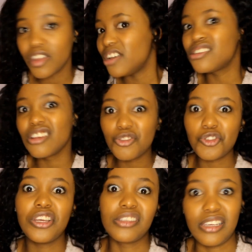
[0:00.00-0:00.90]
It's
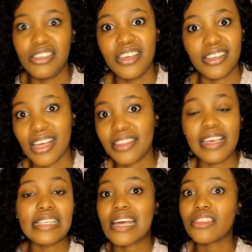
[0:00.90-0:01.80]
literally as easy as that.
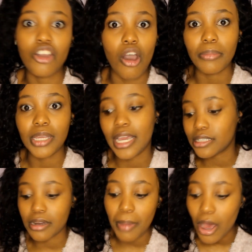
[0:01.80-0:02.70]
There's nothing
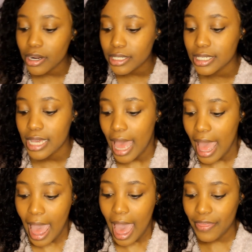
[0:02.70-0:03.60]
complicated about it.
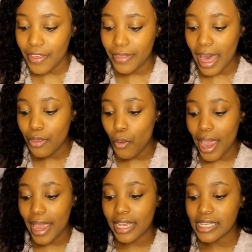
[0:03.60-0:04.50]
And then the other
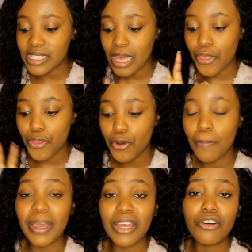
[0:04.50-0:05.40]
way is through
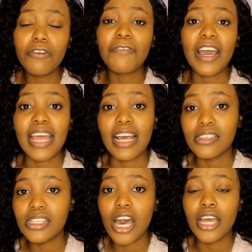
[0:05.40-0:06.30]
medical
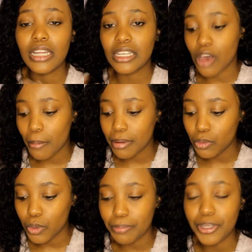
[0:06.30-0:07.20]
finance. An example
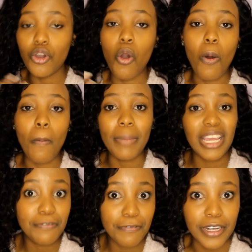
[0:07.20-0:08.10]
would be your
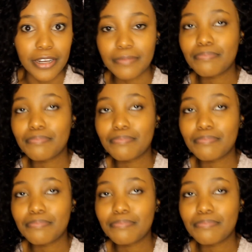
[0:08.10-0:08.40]
Medfin.